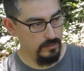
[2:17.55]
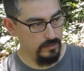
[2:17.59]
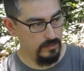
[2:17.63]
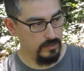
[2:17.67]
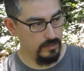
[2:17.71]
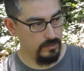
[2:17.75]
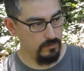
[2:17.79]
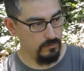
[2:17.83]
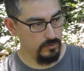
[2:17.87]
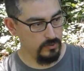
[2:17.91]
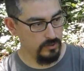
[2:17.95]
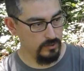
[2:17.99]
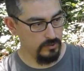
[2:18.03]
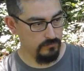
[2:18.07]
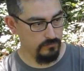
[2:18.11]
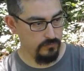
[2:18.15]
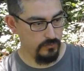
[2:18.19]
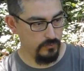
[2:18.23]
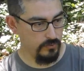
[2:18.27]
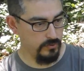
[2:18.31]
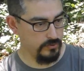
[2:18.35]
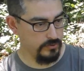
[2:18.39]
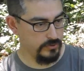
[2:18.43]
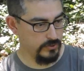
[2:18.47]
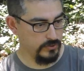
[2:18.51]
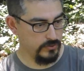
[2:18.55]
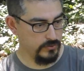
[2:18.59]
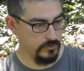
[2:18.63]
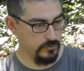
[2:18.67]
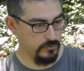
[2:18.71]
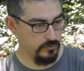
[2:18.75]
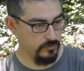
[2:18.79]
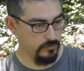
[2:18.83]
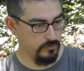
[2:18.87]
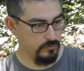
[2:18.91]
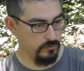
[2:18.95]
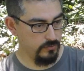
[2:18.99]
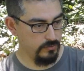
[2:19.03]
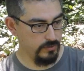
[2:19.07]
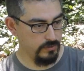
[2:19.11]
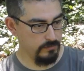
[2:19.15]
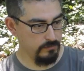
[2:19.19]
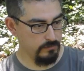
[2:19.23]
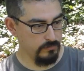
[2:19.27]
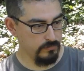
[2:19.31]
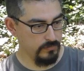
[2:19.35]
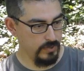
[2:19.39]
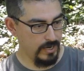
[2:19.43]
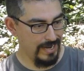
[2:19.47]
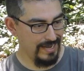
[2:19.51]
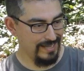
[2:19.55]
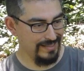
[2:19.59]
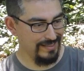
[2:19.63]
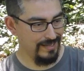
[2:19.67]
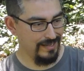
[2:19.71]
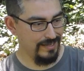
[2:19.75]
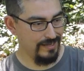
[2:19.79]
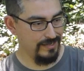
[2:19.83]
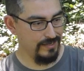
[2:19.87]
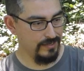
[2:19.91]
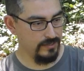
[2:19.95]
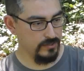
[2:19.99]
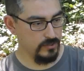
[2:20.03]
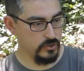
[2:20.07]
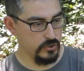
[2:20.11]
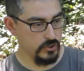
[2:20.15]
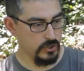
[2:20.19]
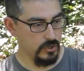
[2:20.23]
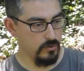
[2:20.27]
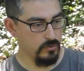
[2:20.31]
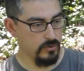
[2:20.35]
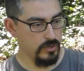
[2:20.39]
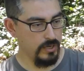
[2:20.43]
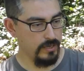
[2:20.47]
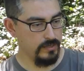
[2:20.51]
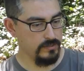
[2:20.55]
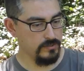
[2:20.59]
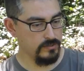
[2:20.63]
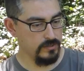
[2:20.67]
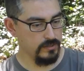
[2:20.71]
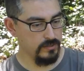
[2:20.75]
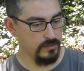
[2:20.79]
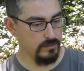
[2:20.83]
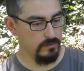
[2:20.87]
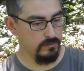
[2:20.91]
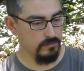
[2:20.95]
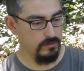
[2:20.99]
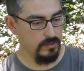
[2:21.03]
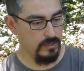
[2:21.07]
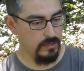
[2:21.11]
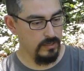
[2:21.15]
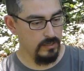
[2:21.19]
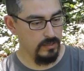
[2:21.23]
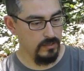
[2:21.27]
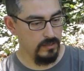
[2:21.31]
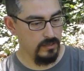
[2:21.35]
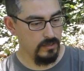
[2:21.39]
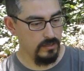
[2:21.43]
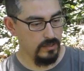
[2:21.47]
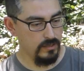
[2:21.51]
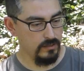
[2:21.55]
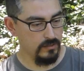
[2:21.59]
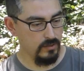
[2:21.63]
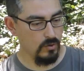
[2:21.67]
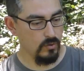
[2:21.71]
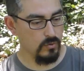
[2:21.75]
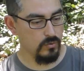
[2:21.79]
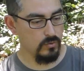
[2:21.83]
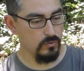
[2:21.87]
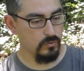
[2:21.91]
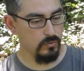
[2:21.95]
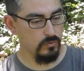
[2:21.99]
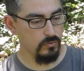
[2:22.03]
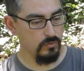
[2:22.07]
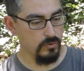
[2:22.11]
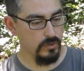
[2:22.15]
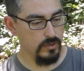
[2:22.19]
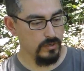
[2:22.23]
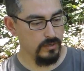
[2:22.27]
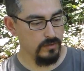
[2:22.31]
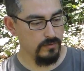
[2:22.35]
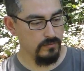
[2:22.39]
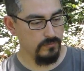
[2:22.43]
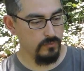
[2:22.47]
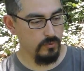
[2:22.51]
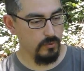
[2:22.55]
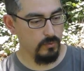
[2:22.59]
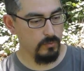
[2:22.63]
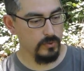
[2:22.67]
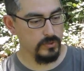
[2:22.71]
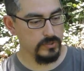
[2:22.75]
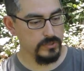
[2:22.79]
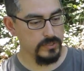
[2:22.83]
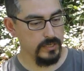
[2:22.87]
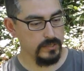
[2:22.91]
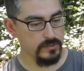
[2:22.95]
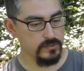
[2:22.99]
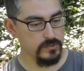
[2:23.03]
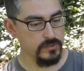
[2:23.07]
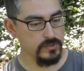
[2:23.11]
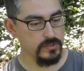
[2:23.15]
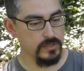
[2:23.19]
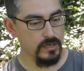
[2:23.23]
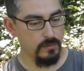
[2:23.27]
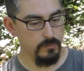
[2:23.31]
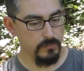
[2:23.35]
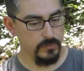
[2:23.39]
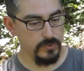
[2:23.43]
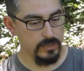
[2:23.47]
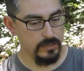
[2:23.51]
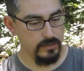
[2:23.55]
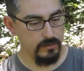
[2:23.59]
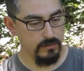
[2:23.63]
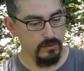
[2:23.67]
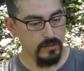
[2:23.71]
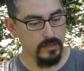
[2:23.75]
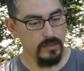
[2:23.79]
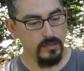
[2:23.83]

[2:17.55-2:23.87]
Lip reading: We're looking forward just to highlighting and showcasing a local Fort Worth, Texas company.